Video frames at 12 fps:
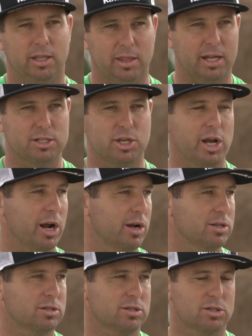that's
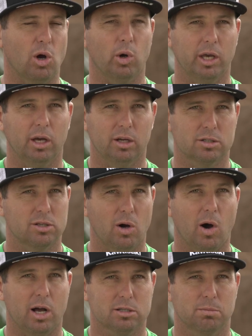here is so
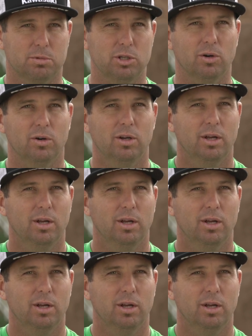awesome too.